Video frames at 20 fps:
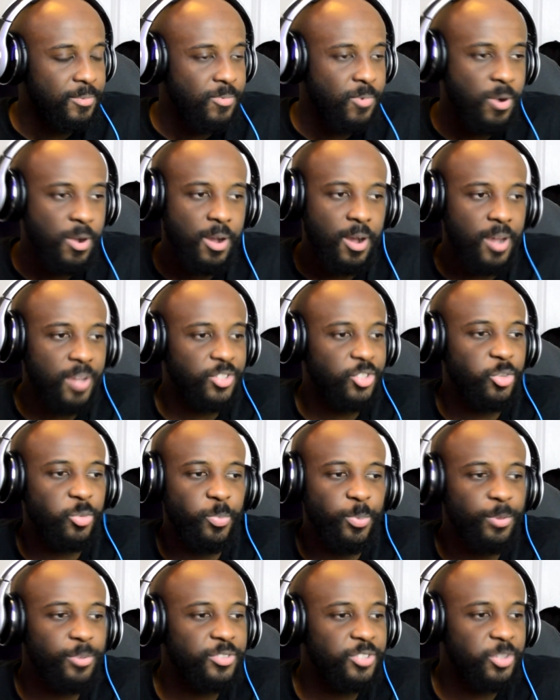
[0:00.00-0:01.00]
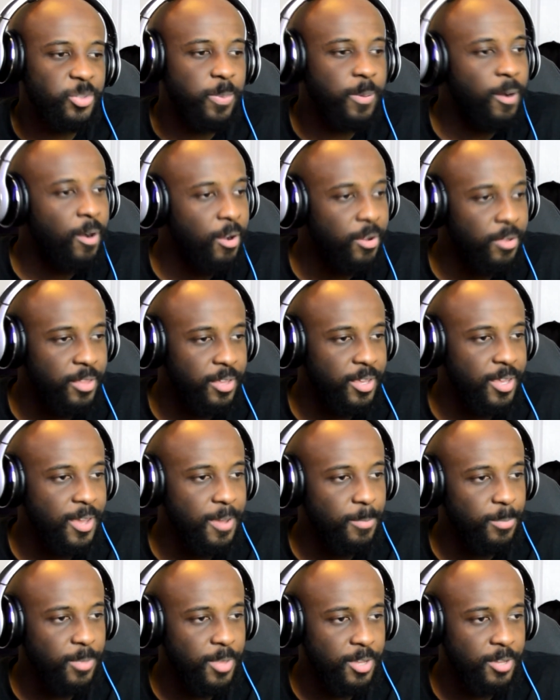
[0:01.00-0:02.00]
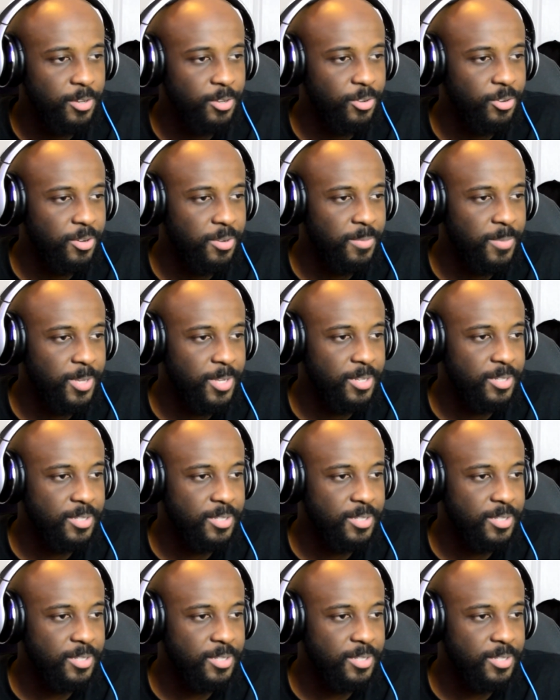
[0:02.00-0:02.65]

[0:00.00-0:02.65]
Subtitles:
Well, I suppose it's part of the game then, you know what I mean?